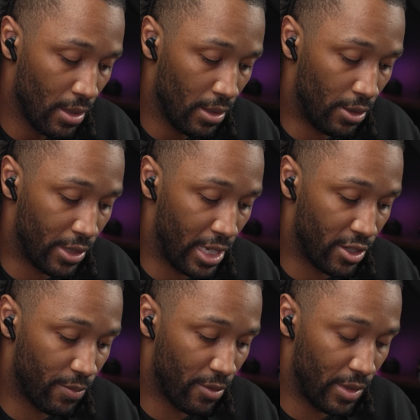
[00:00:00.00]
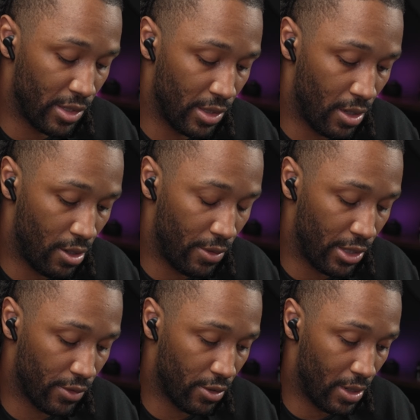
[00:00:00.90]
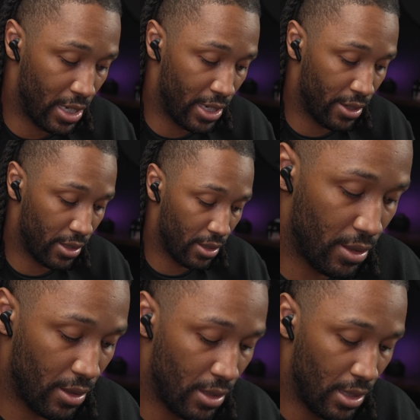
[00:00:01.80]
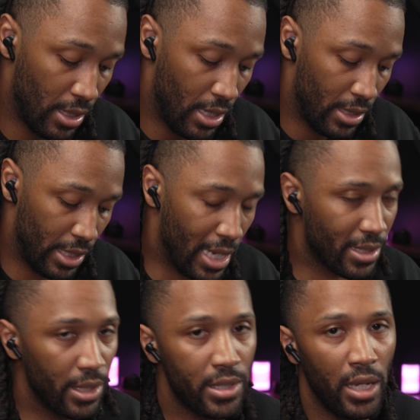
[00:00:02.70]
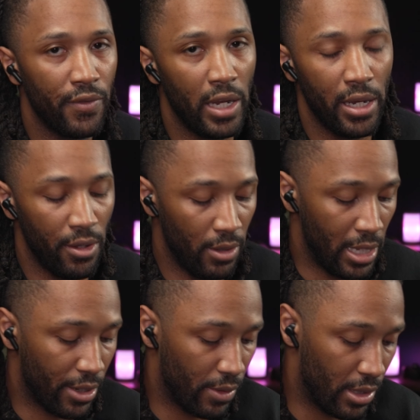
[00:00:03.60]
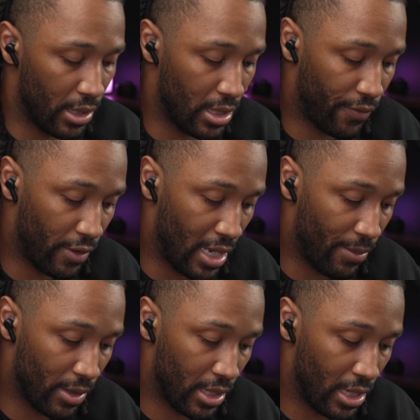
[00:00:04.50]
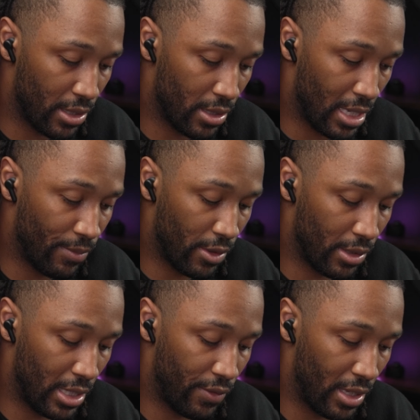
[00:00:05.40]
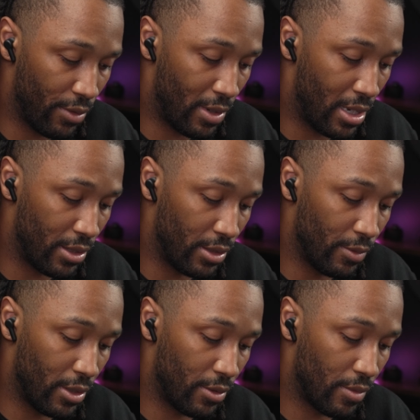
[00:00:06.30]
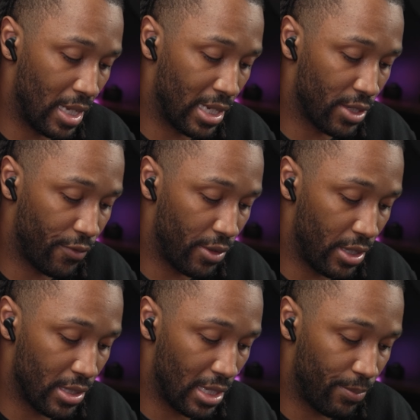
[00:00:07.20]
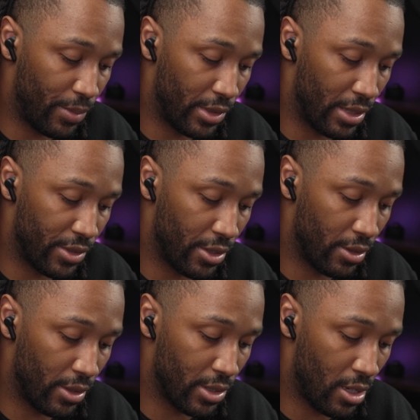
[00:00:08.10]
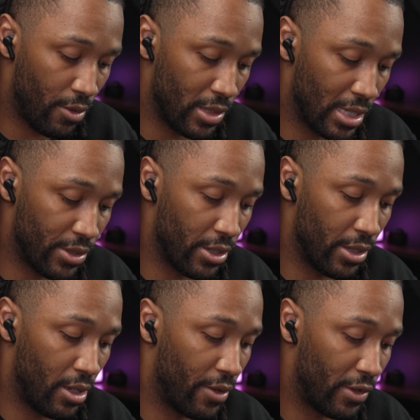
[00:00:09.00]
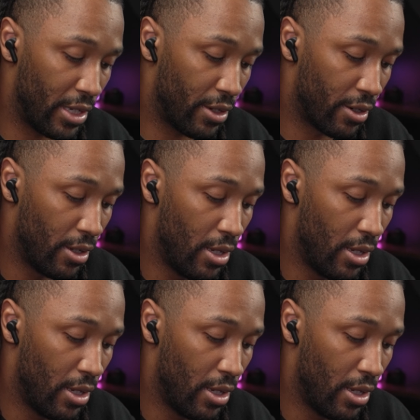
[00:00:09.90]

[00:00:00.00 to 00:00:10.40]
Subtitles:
Location permission always required. See, that's the stuff that I don't like with these different applications. I'm going to leave it at well, I guess for this I'll turn it on to always. I'll turn it off later.